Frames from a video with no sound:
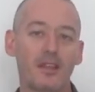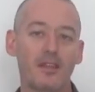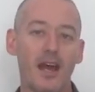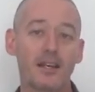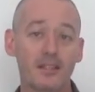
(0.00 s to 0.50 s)

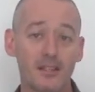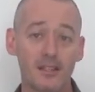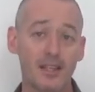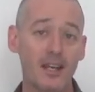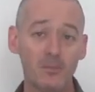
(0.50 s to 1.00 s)
that is
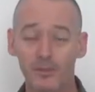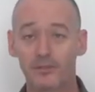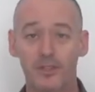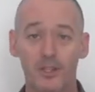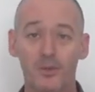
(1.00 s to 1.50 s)
sustainable
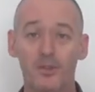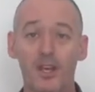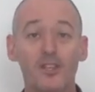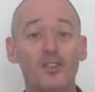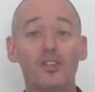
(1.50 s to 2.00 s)
for you
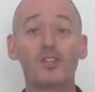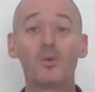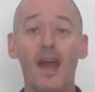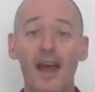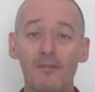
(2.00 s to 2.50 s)
so that you
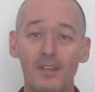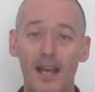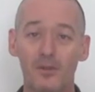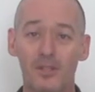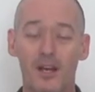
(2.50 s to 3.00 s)
have
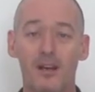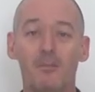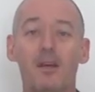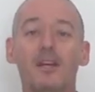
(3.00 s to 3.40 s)
downtime,